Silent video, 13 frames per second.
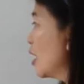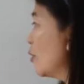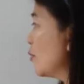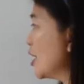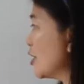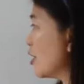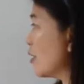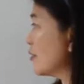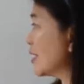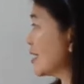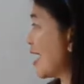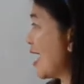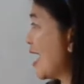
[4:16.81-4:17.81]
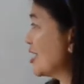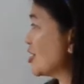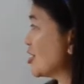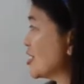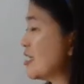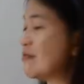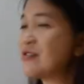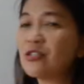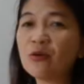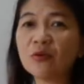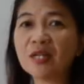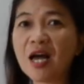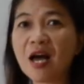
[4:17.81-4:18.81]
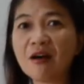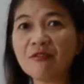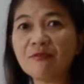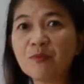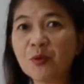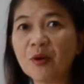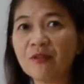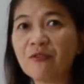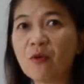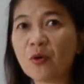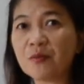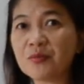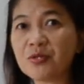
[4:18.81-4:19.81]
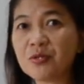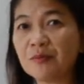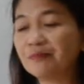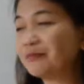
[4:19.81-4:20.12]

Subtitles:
we know that adjectives don't have plural forms.